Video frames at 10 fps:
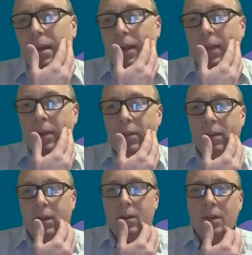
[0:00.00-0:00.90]
And that's
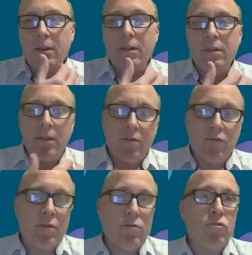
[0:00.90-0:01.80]
a
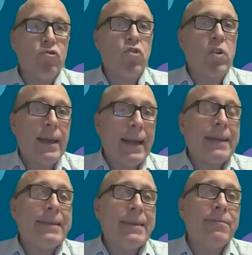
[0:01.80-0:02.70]
drug called
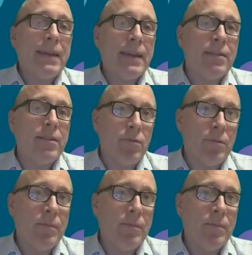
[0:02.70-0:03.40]
trihexyphenidyl,